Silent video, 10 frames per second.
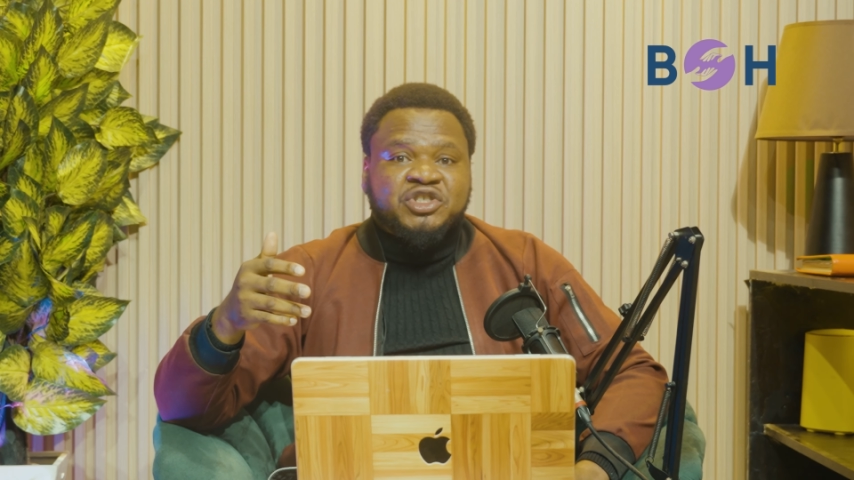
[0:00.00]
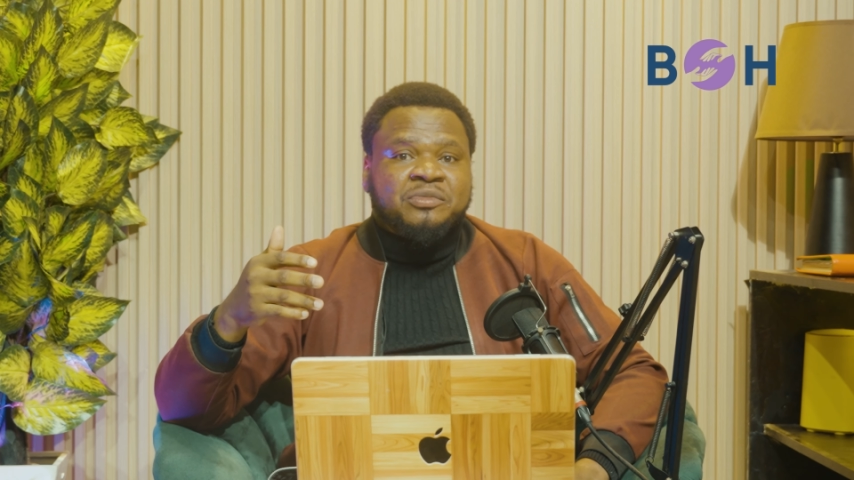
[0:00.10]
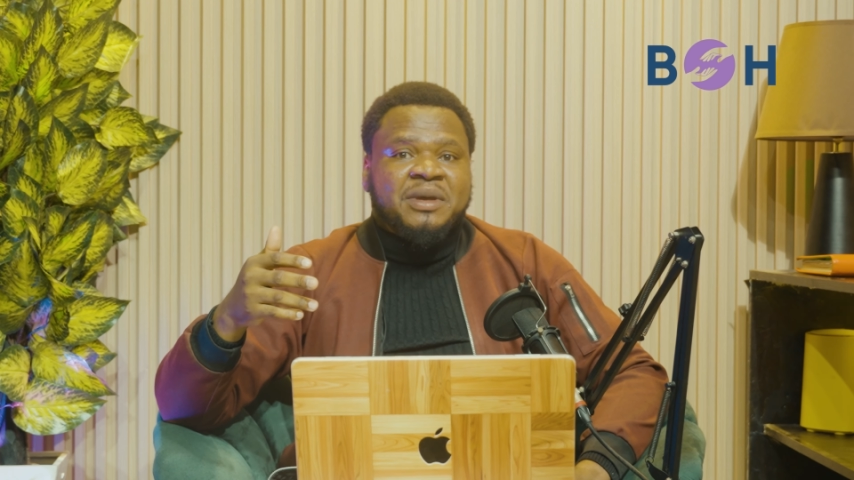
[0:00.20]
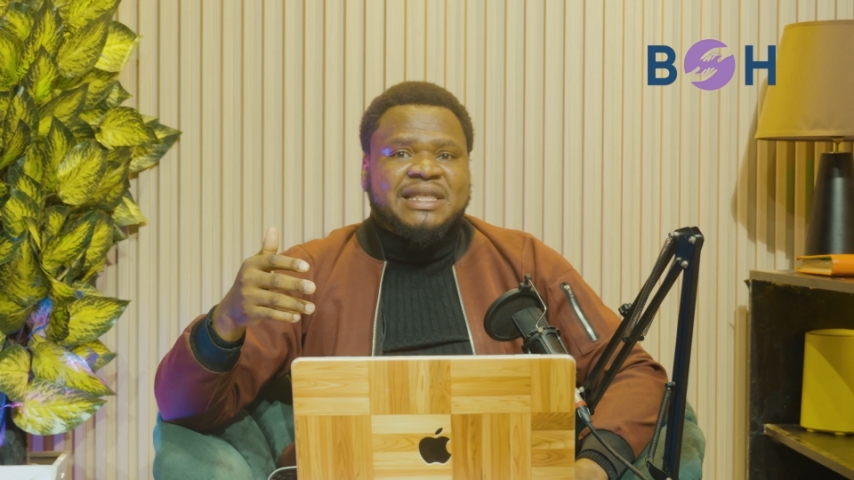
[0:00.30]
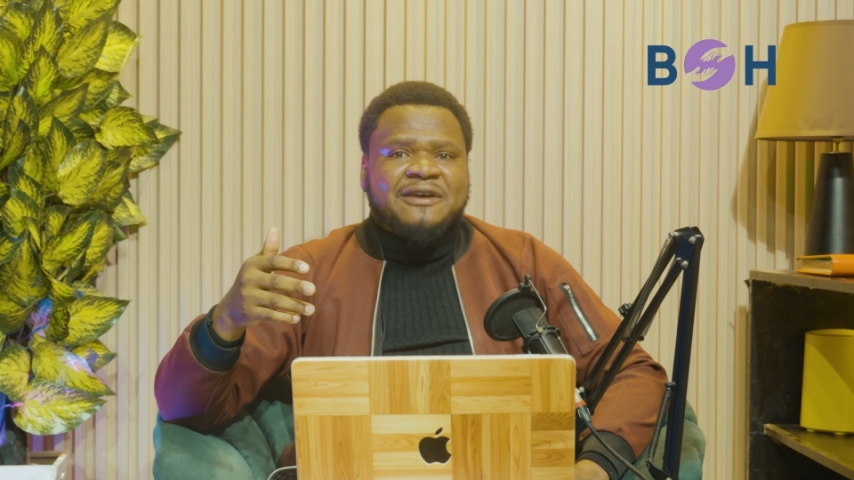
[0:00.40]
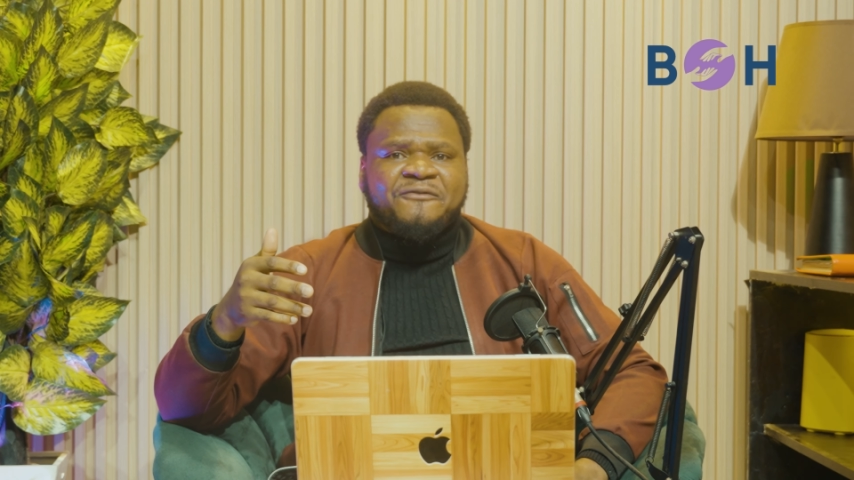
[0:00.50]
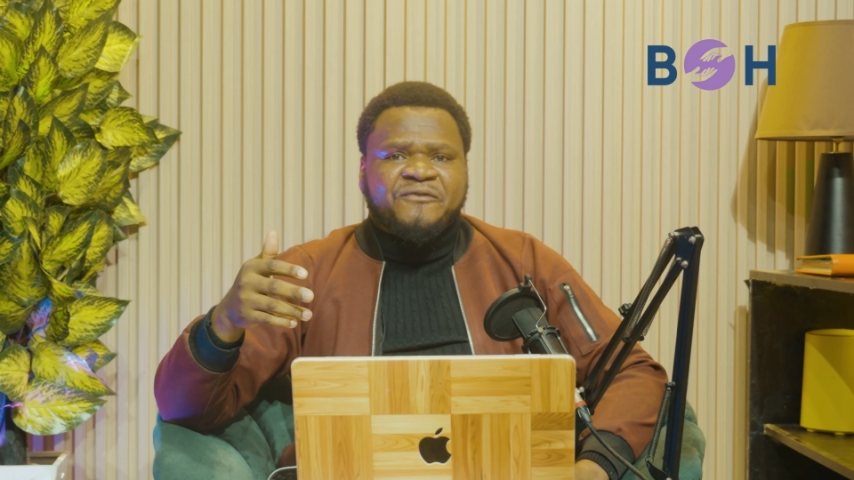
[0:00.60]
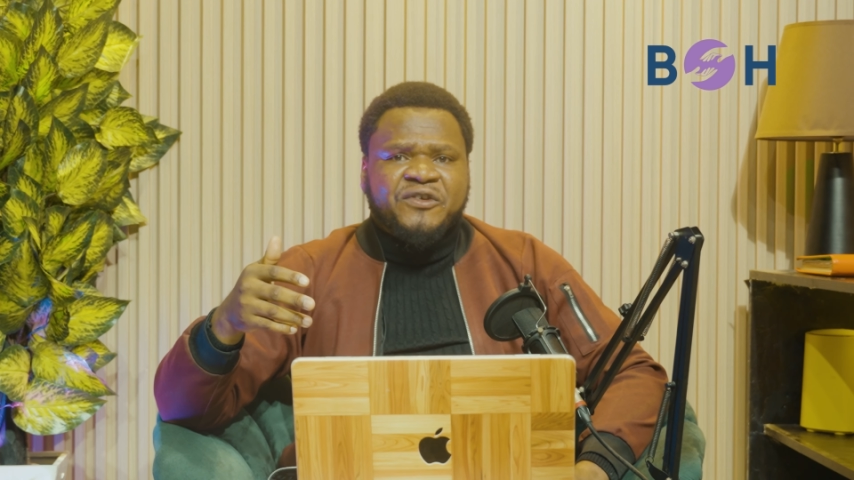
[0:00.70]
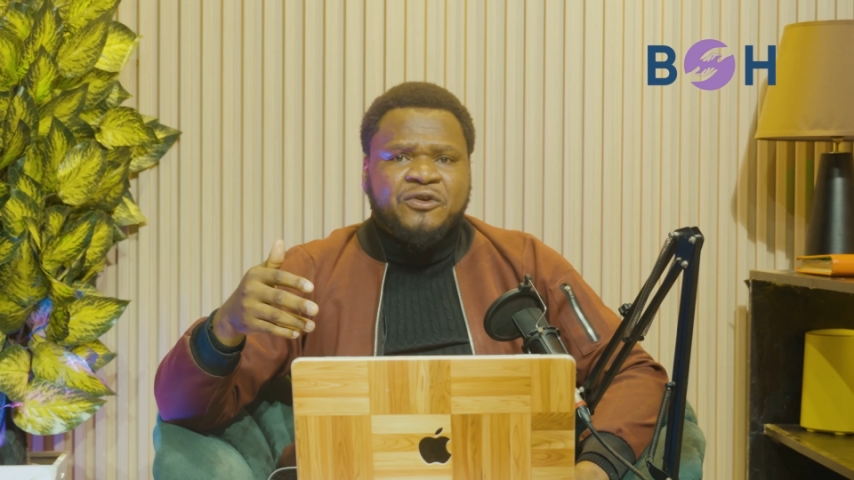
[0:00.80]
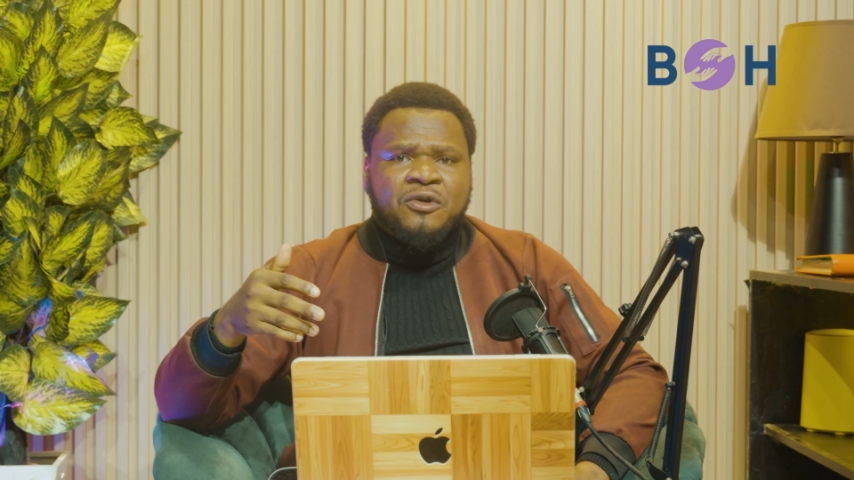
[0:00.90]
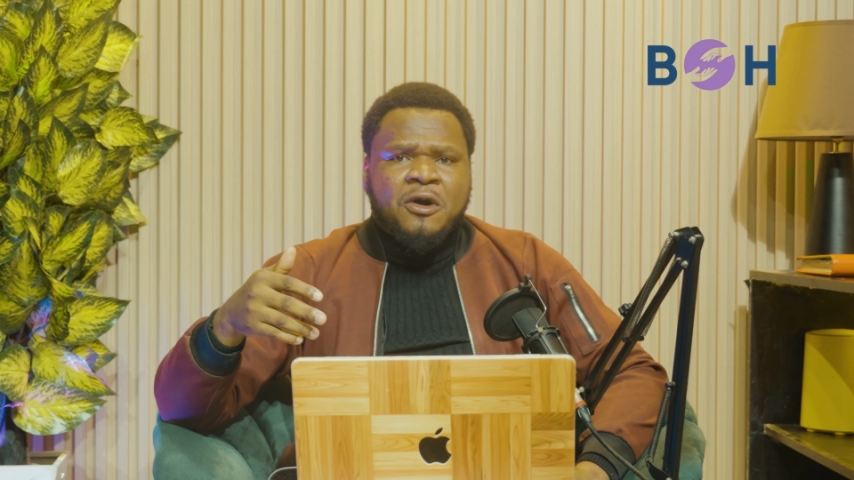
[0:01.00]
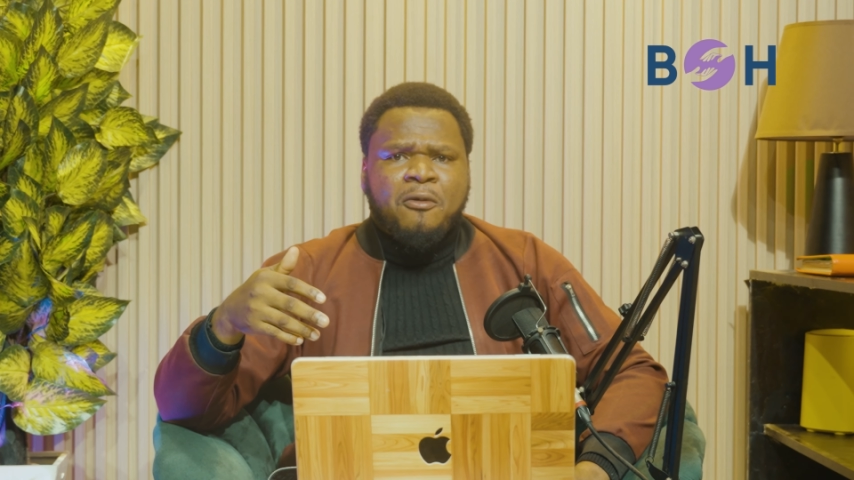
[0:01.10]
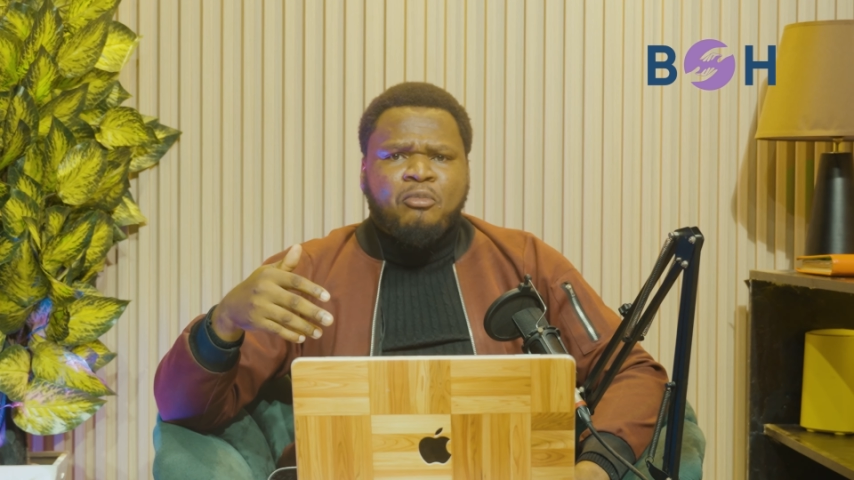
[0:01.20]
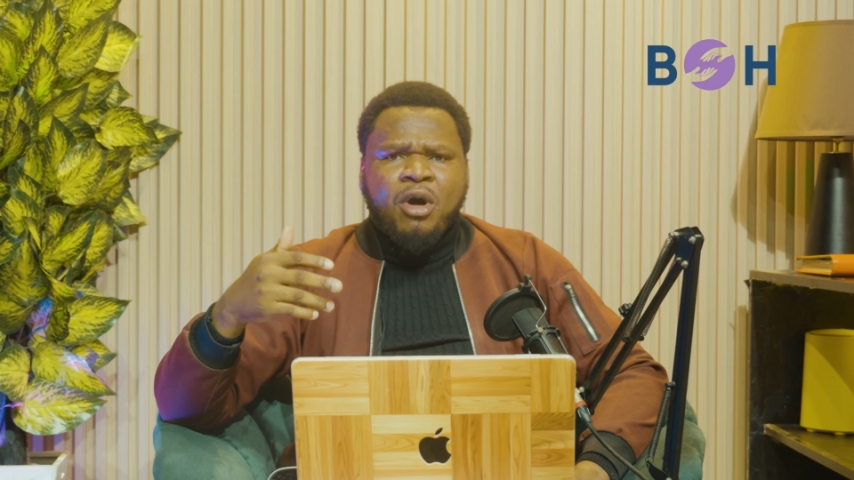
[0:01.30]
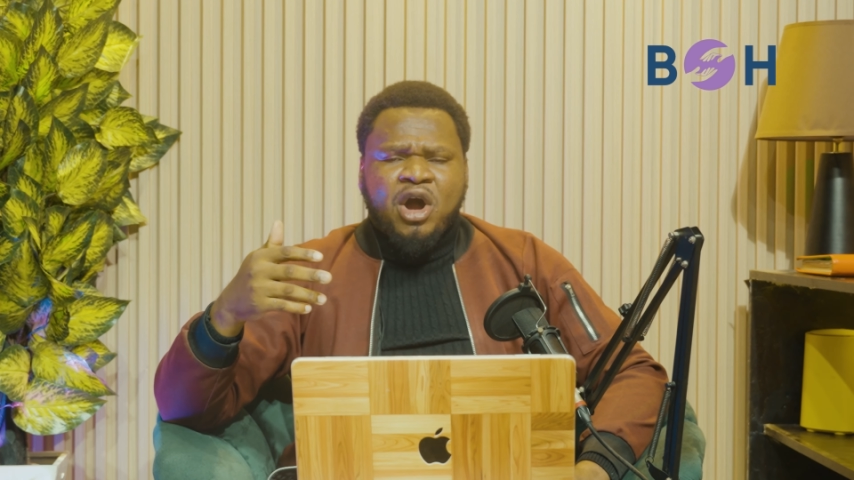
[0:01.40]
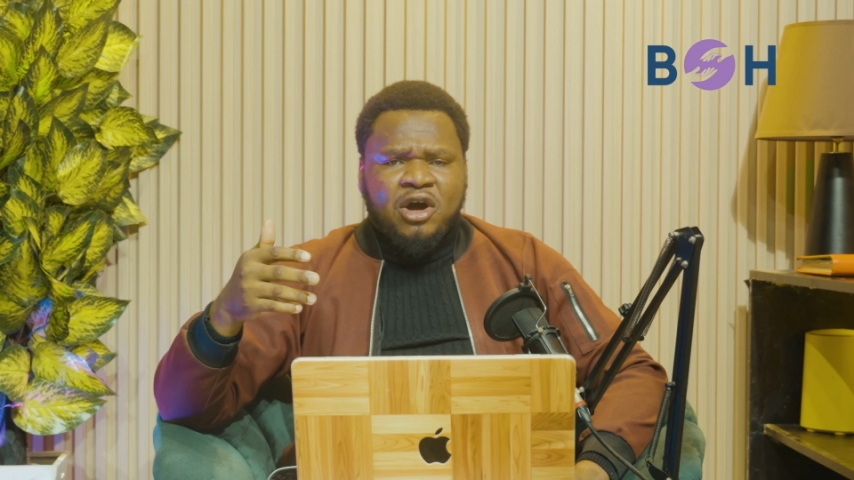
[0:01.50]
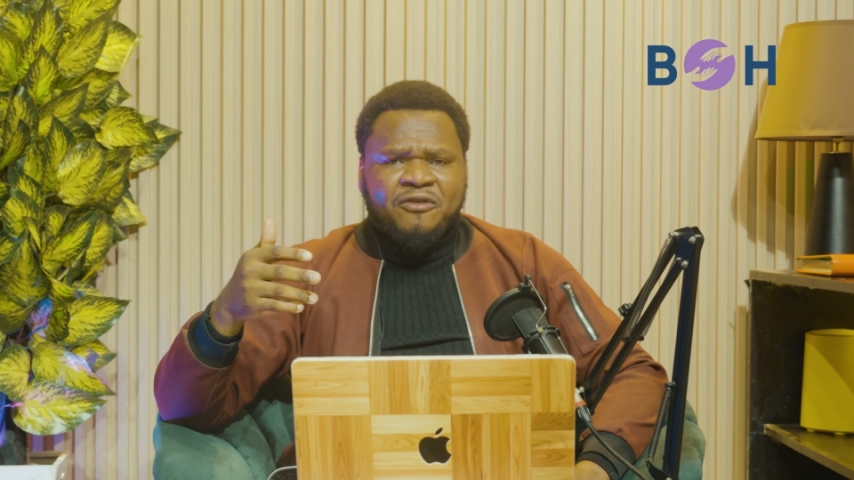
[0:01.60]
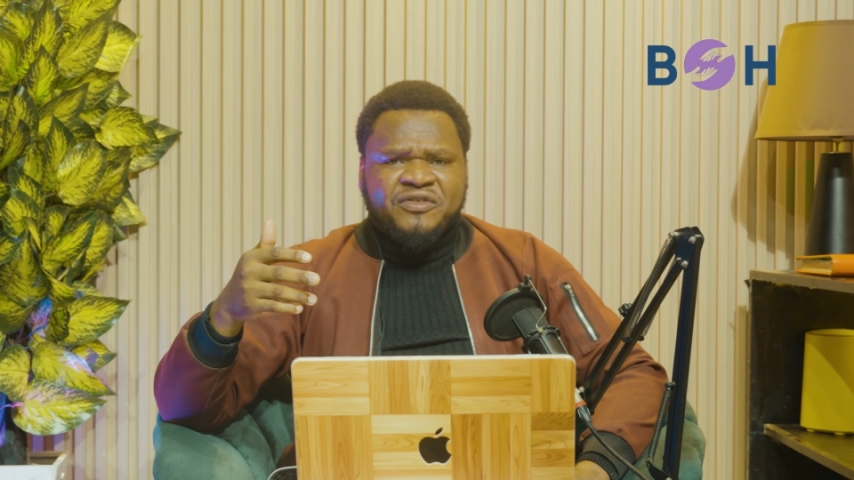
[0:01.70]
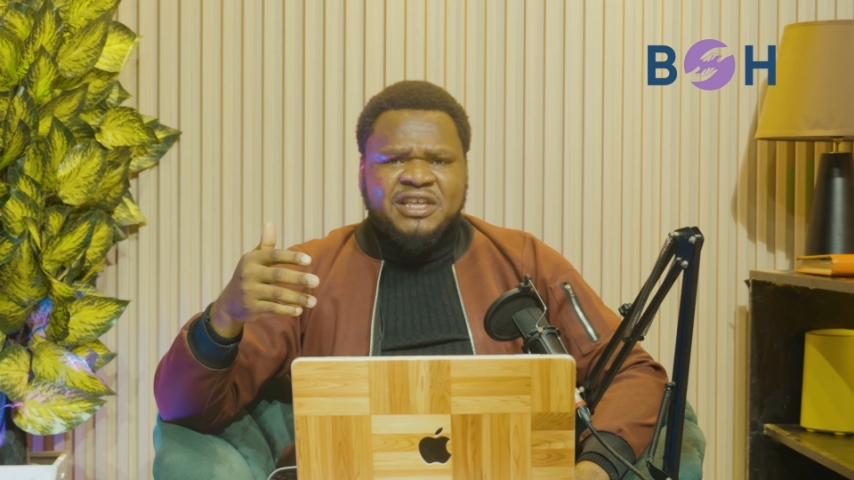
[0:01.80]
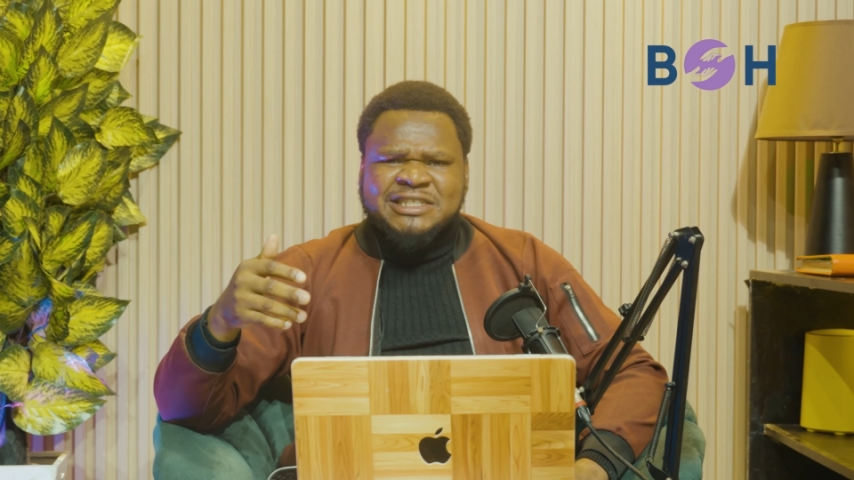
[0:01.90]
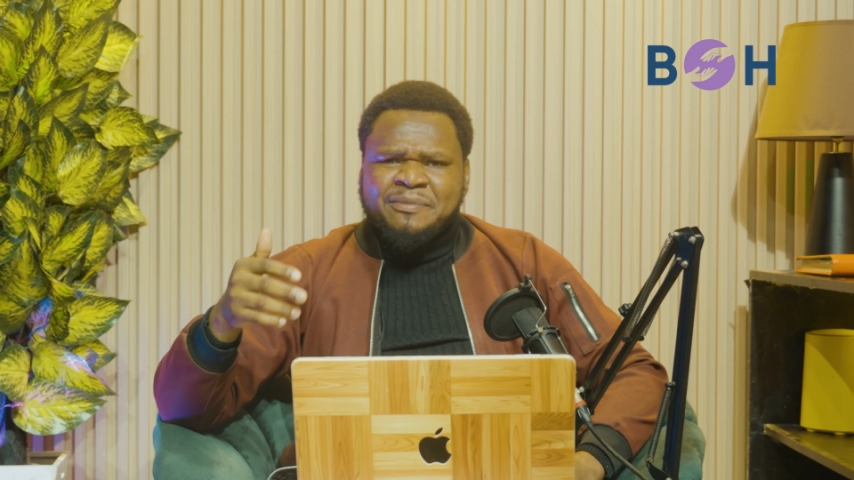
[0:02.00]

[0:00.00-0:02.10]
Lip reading: to make them feel more confident.